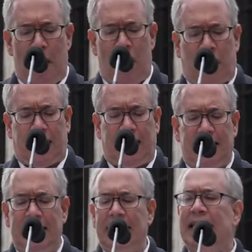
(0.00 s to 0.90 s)

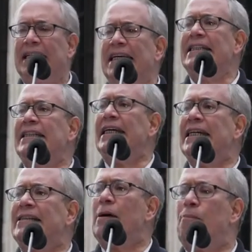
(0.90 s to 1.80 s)
America. This
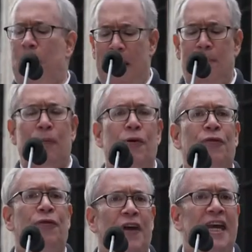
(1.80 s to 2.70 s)
is a
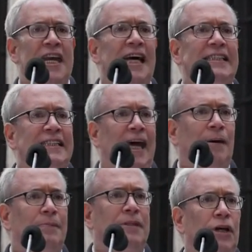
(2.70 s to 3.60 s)
paper-thin
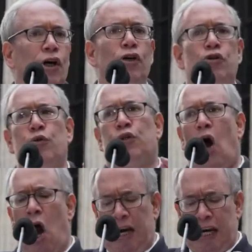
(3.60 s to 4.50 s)
attempt to
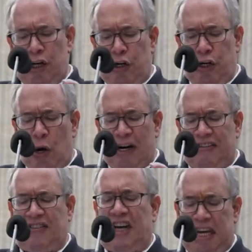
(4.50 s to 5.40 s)
target New
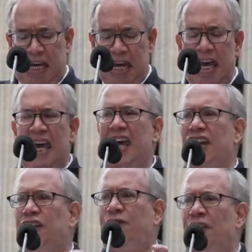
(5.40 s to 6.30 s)
York City.
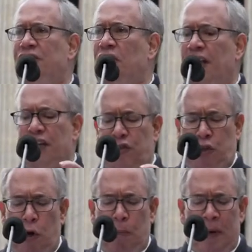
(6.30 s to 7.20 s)
It is fiscally
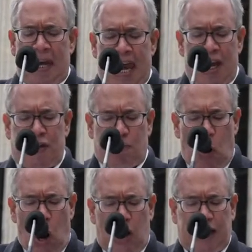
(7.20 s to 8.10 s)
stupid and it's
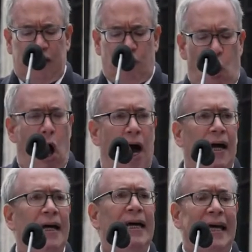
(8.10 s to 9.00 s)
morally wrong.